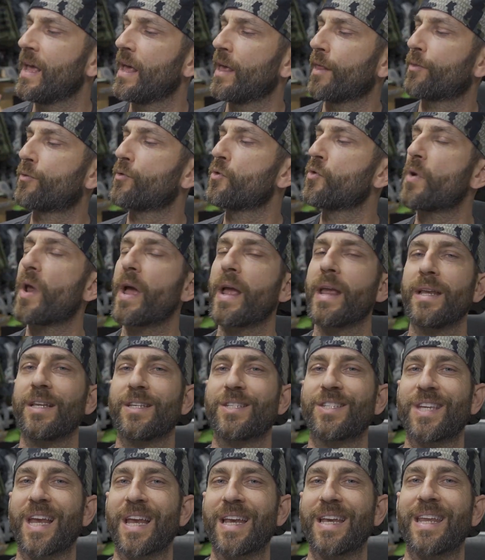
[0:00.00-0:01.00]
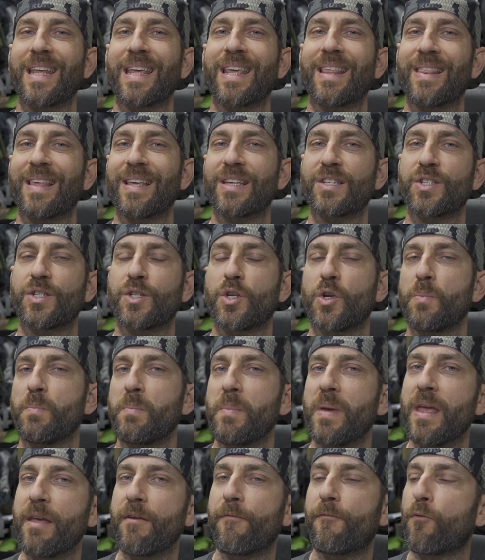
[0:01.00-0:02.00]
ThruNite sending this to
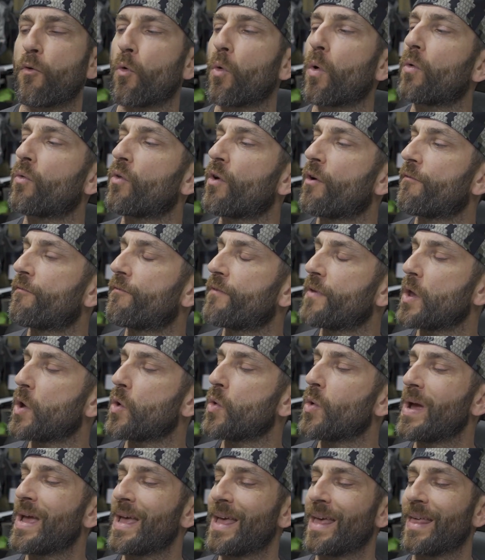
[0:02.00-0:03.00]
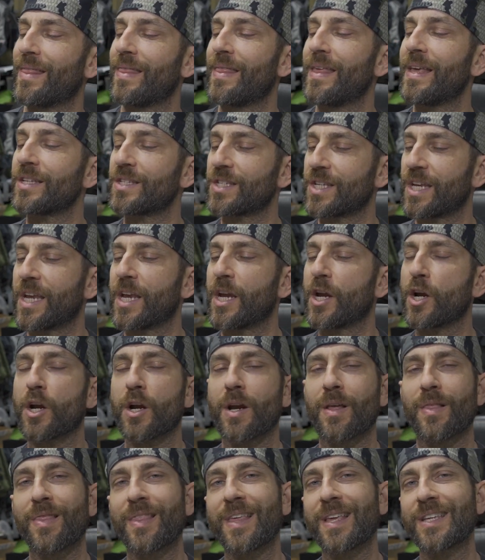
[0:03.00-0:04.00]
me for review. This
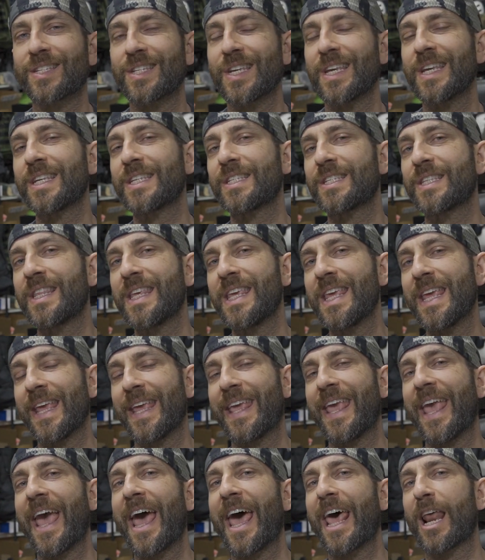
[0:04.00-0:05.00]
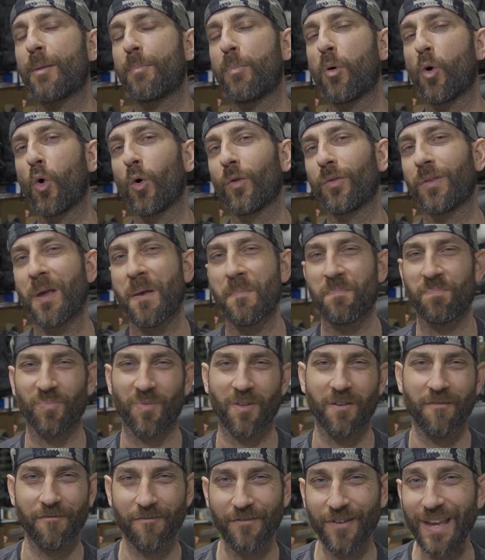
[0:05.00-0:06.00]
is the Catapult
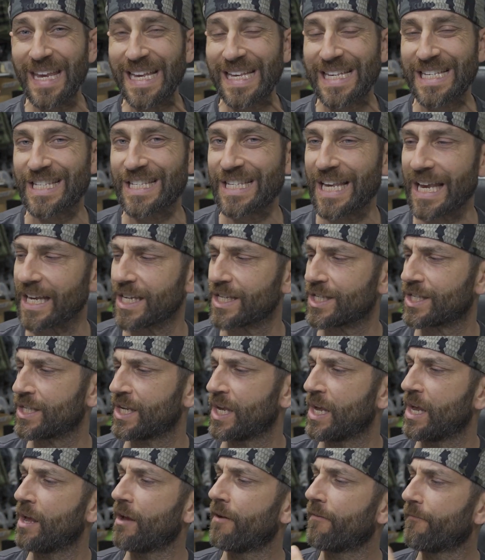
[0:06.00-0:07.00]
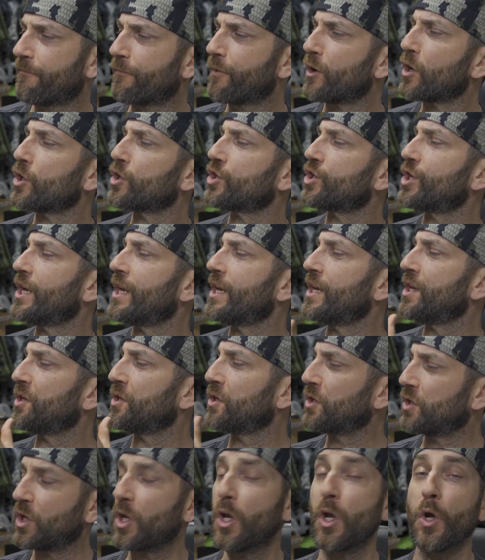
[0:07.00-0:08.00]
V6 version
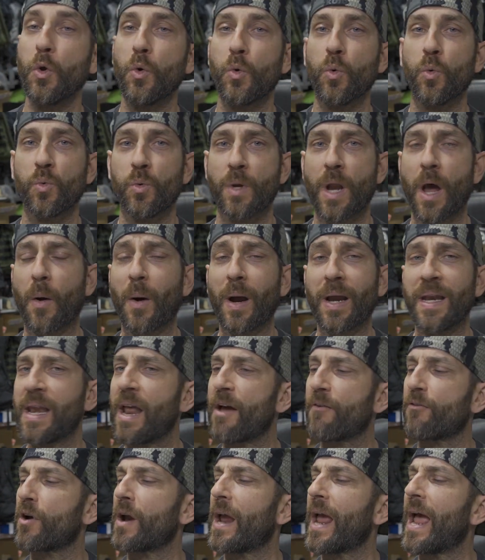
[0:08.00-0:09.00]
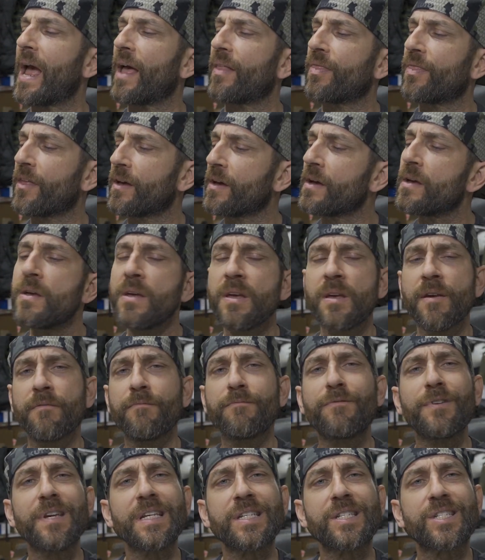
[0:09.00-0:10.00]
2. Now I never had the
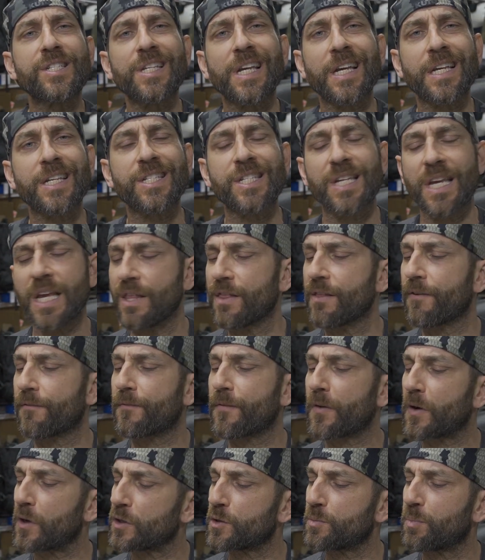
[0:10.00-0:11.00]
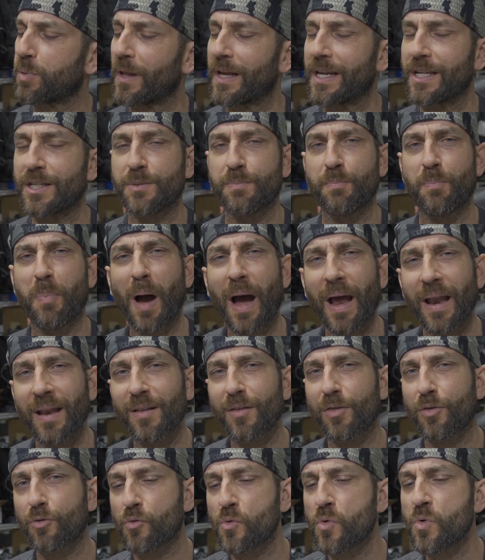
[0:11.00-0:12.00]
V6 in the first place, but
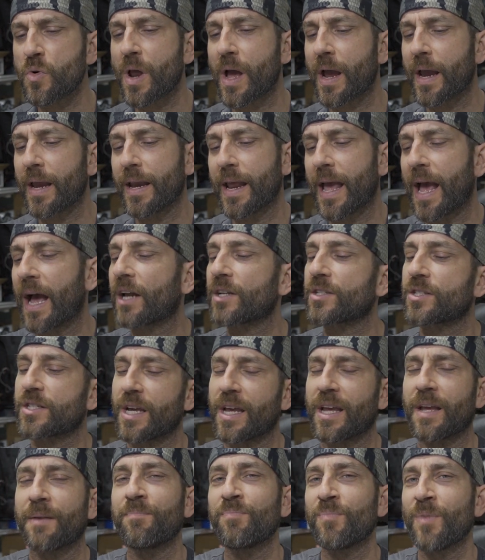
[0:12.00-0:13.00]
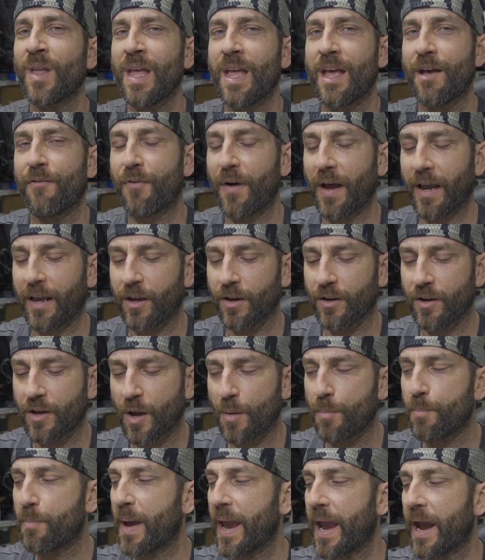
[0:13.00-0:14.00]
ThruNite asking if I could
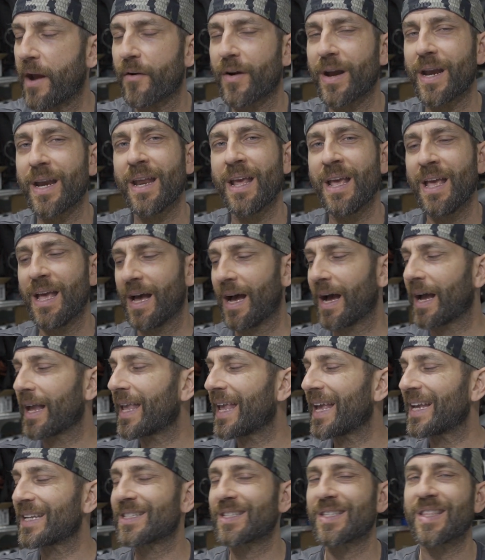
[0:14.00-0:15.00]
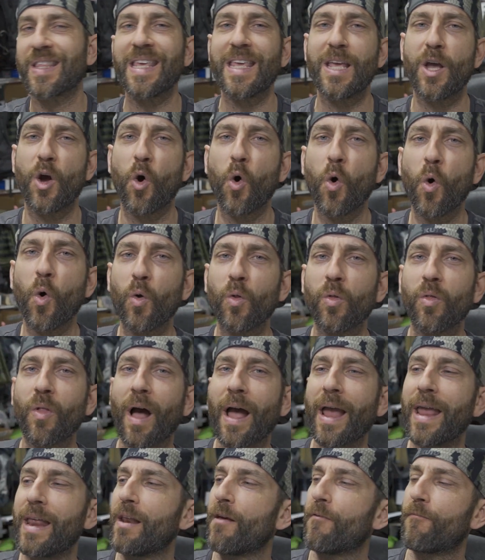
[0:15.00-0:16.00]
compare it against the
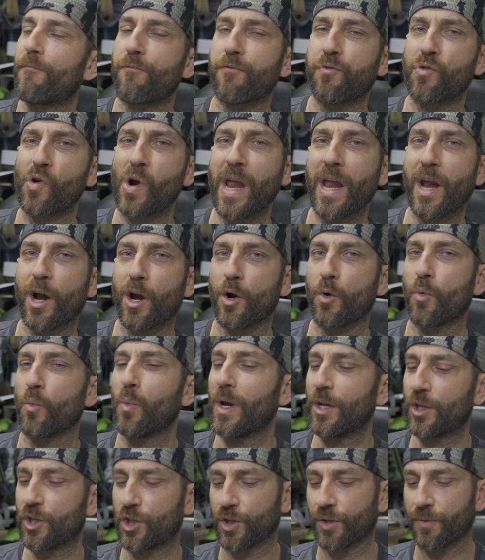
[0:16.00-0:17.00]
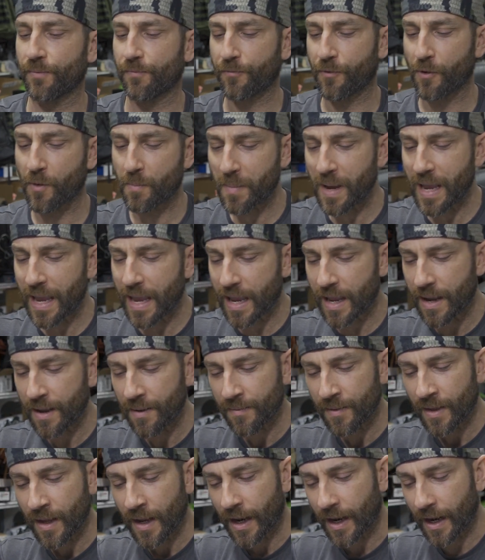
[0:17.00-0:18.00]
Olight Freyr, which for me,
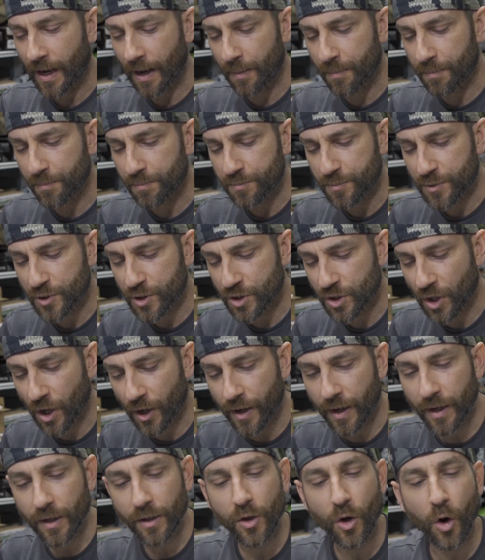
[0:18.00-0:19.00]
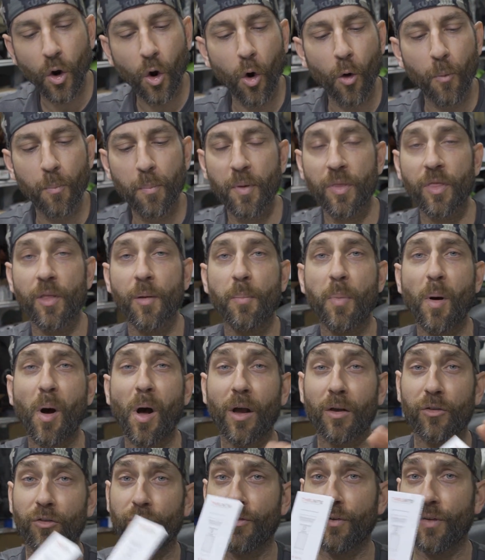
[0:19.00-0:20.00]
and I'm starting to open the
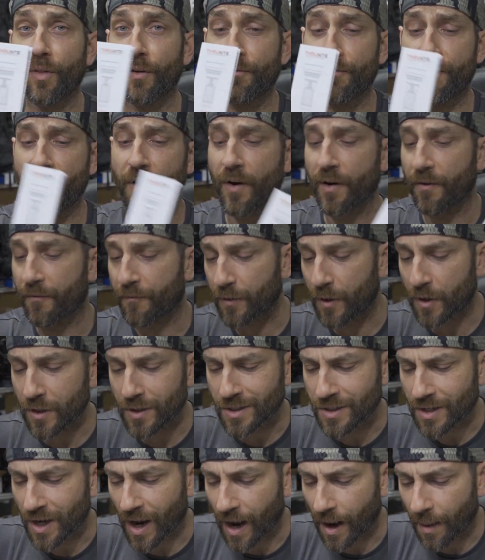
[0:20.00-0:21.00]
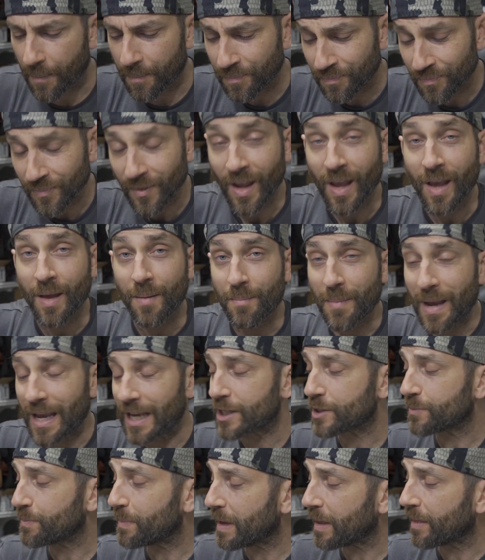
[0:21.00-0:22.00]
box for the very first time,
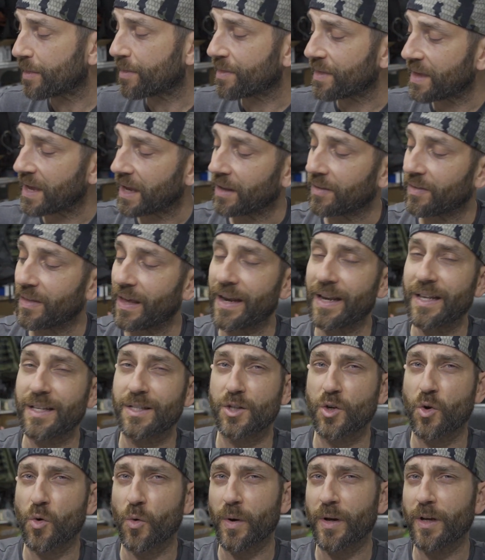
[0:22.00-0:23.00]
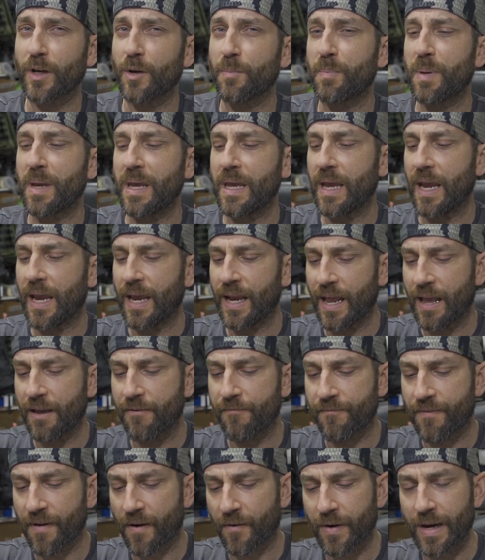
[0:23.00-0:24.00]
makes me think that it's going to be in a
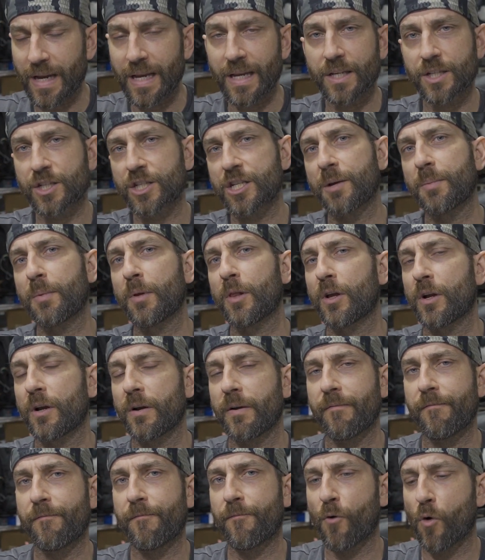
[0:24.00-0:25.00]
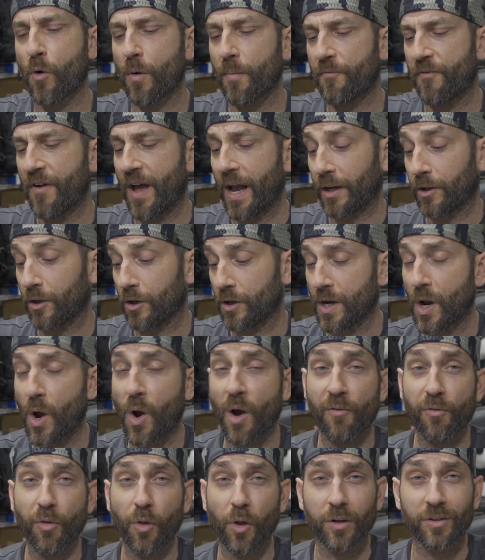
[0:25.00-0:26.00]
very similar form factor. Now
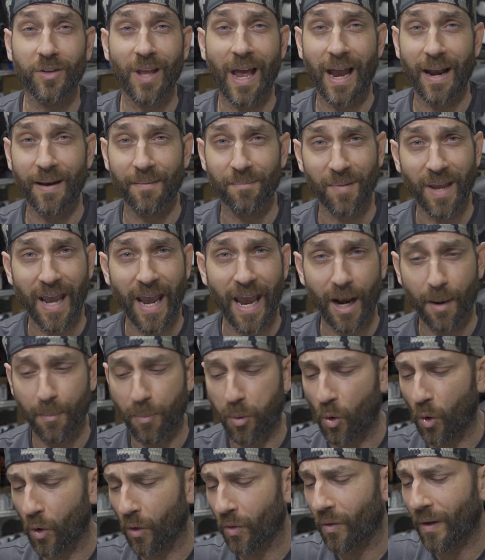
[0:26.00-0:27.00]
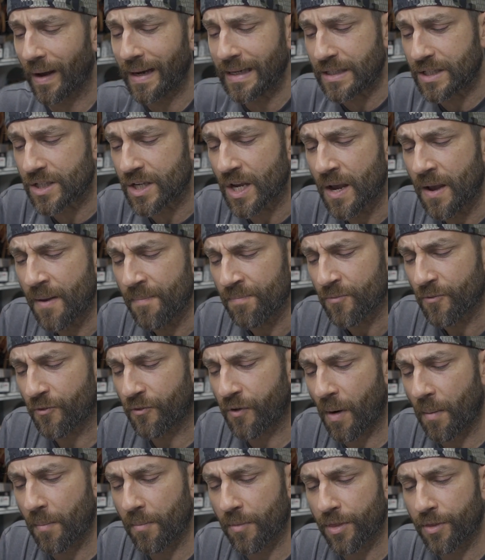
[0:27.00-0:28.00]
I've looked at Catapult lights
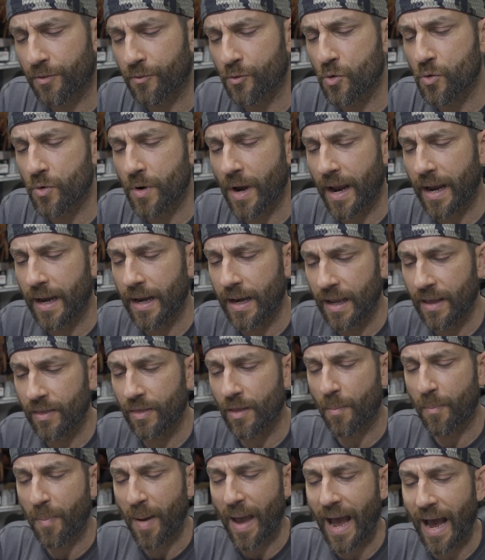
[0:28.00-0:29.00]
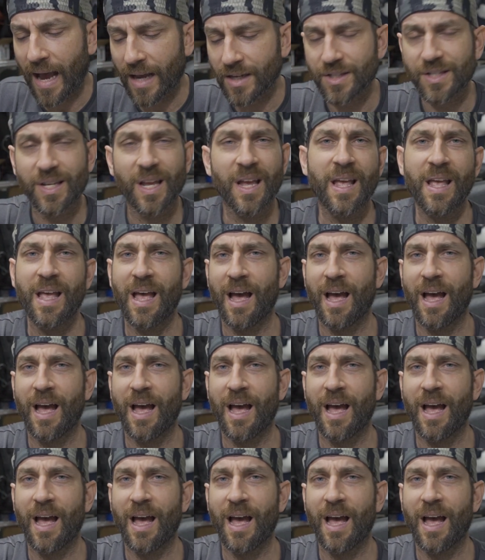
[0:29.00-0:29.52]
from ThruNite in the past.